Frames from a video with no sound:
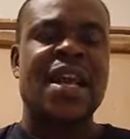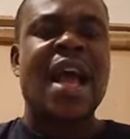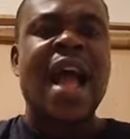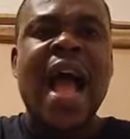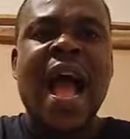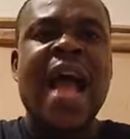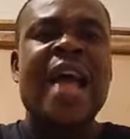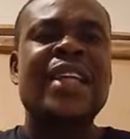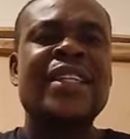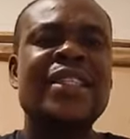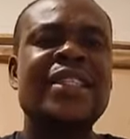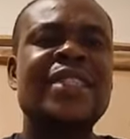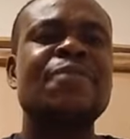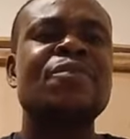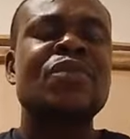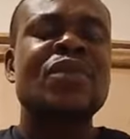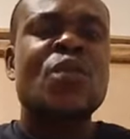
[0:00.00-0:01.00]
And
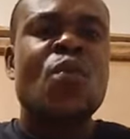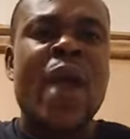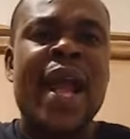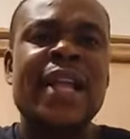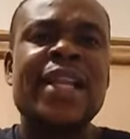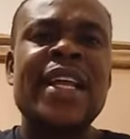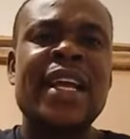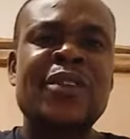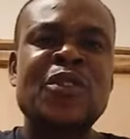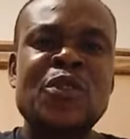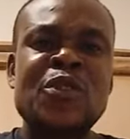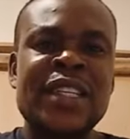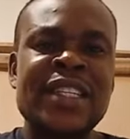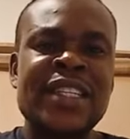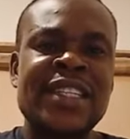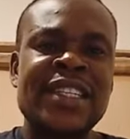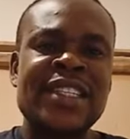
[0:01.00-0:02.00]
while they are
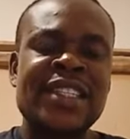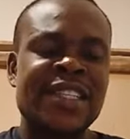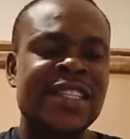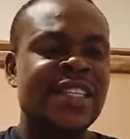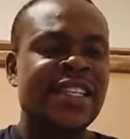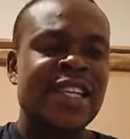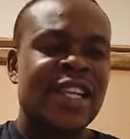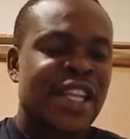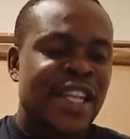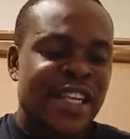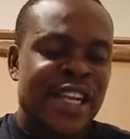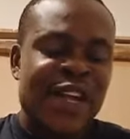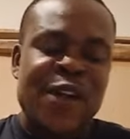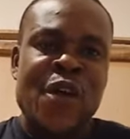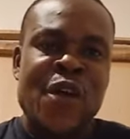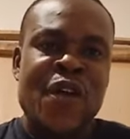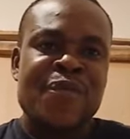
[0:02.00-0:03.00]
doing this, the
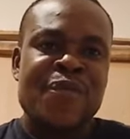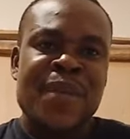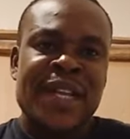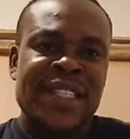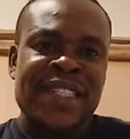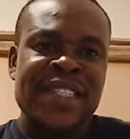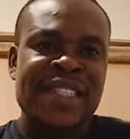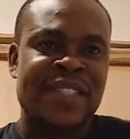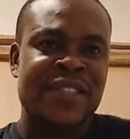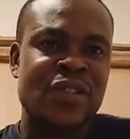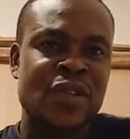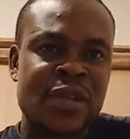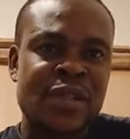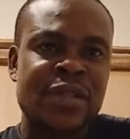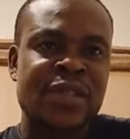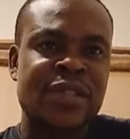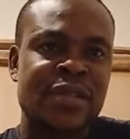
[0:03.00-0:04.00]
government is
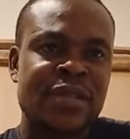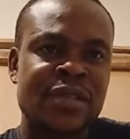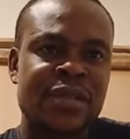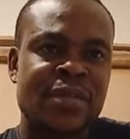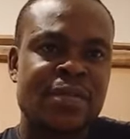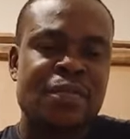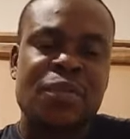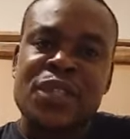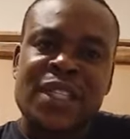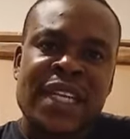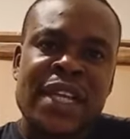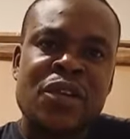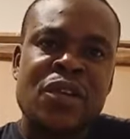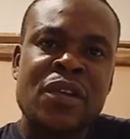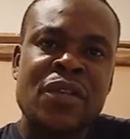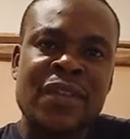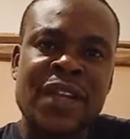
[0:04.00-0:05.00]
not putting
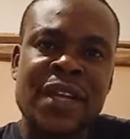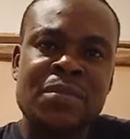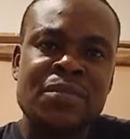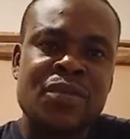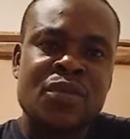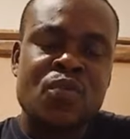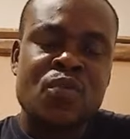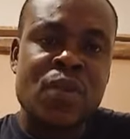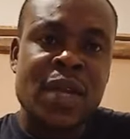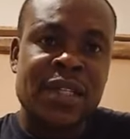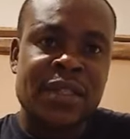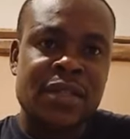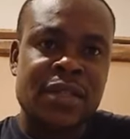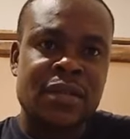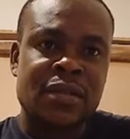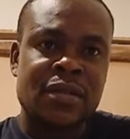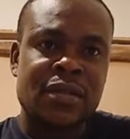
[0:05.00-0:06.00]
any of them to
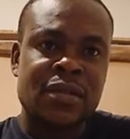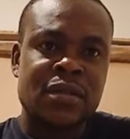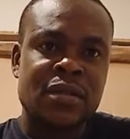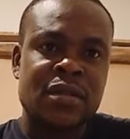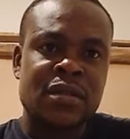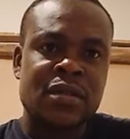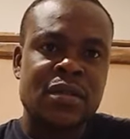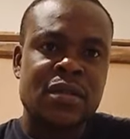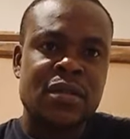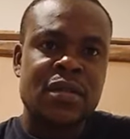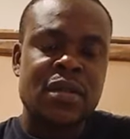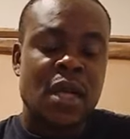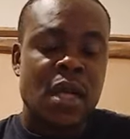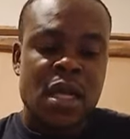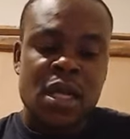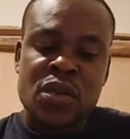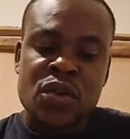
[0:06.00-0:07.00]
question.
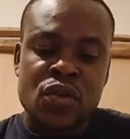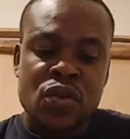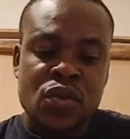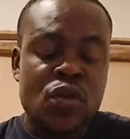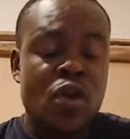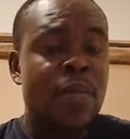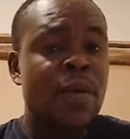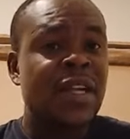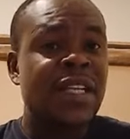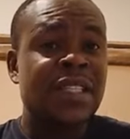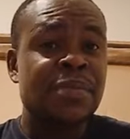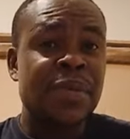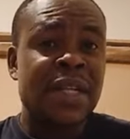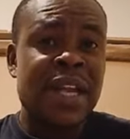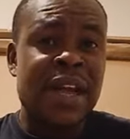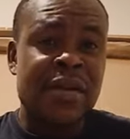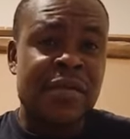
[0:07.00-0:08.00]
Nobody is
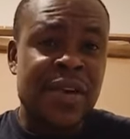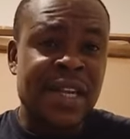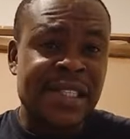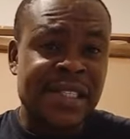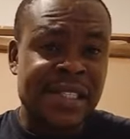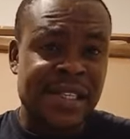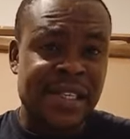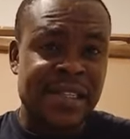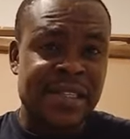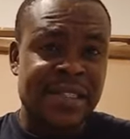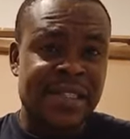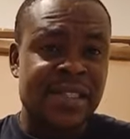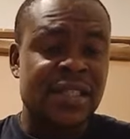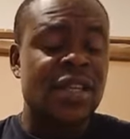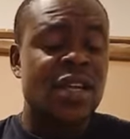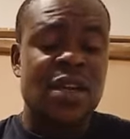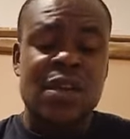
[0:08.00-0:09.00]
being arrested.
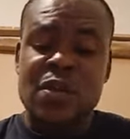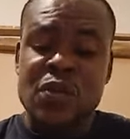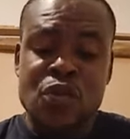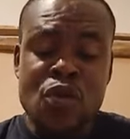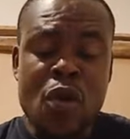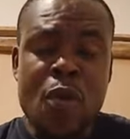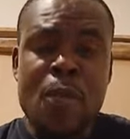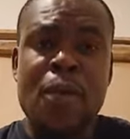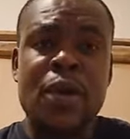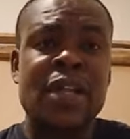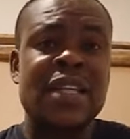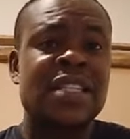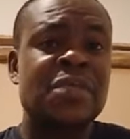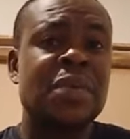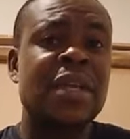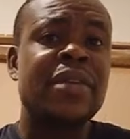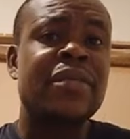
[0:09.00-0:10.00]
Nobody is
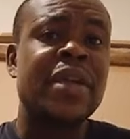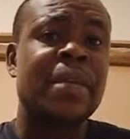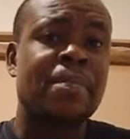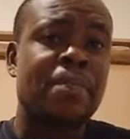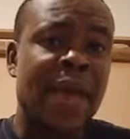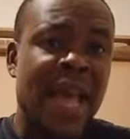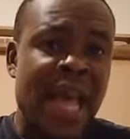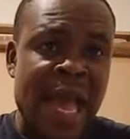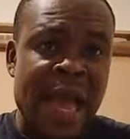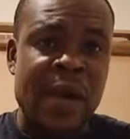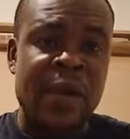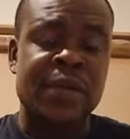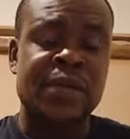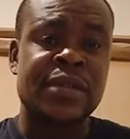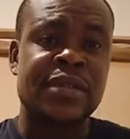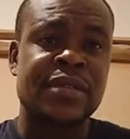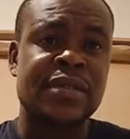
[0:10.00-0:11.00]
being
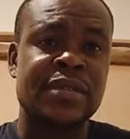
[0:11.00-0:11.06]
repelled.